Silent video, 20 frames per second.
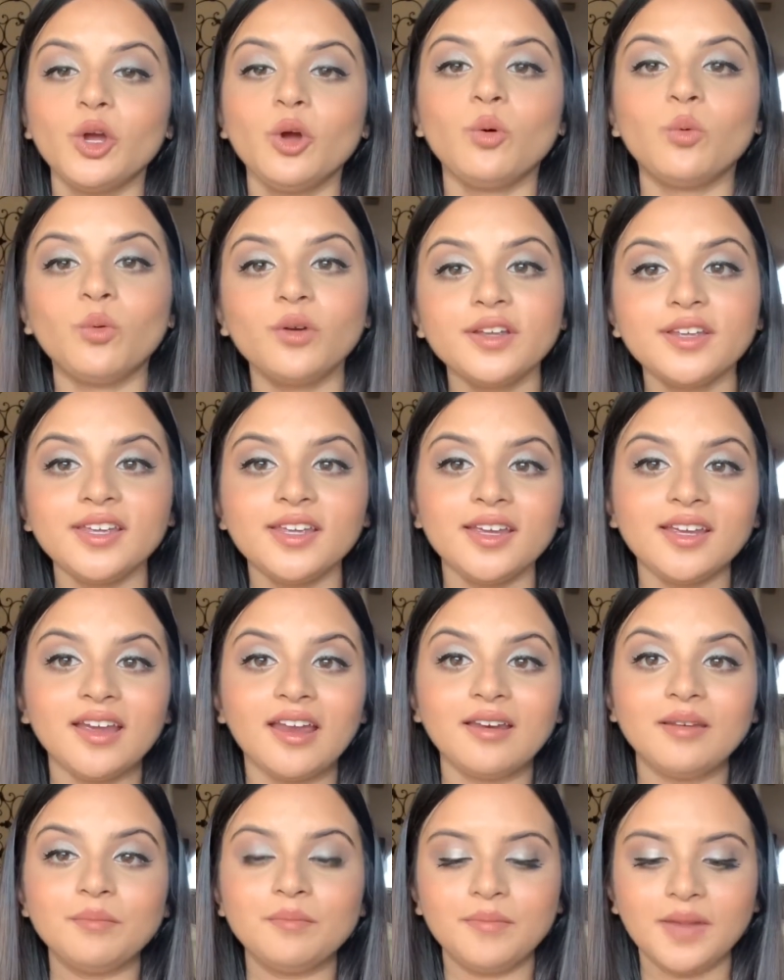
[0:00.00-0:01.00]
working
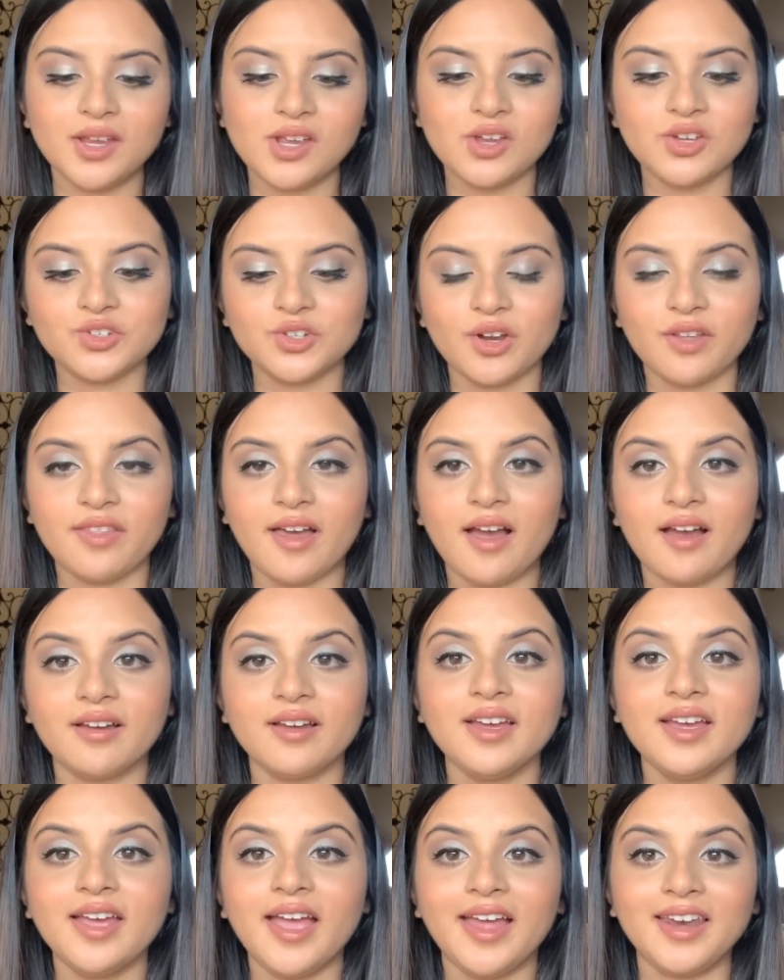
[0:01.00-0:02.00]
and making sure that
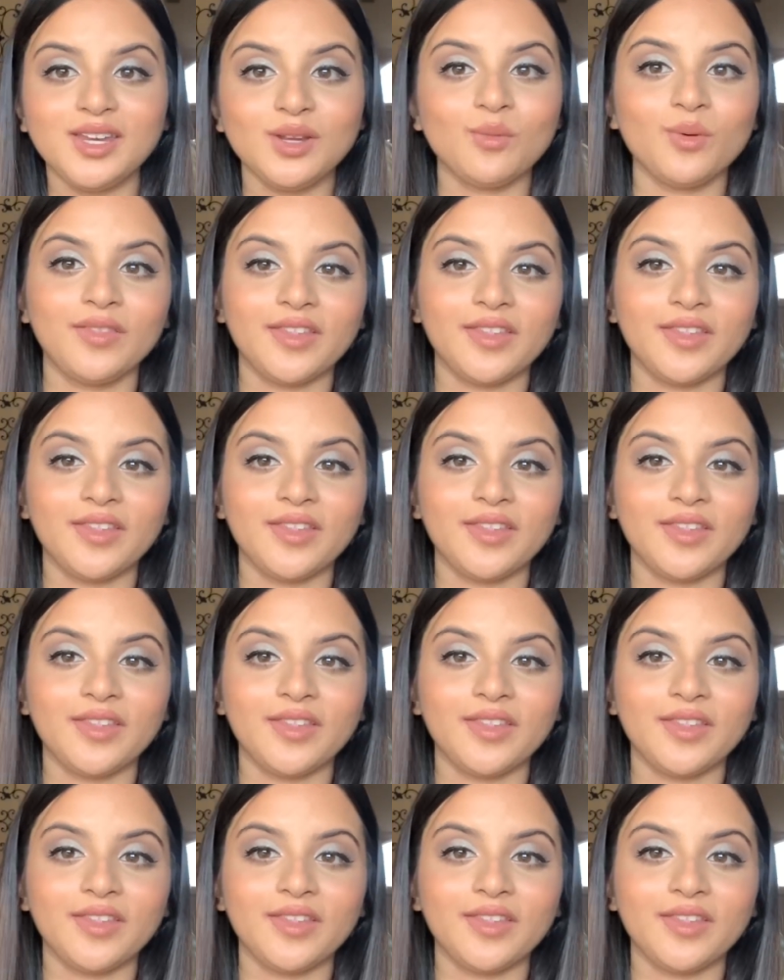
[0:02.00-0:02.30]
anyone